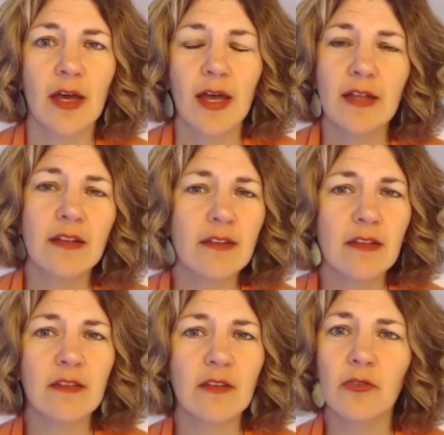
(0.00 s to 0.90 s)
It doesn't
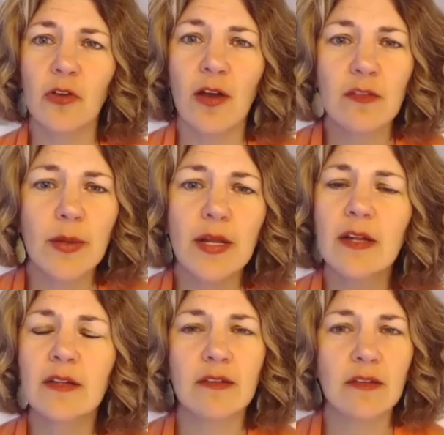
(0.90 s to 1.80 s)
serve your husband, and
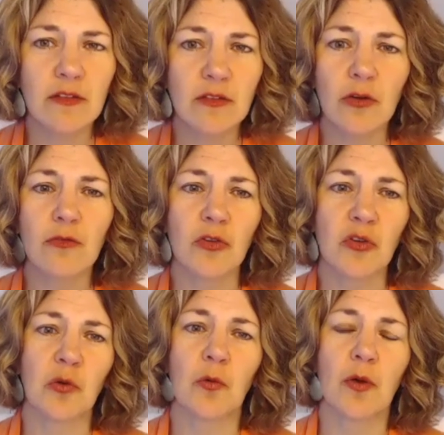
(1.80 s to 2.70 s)
it doesn't serve you.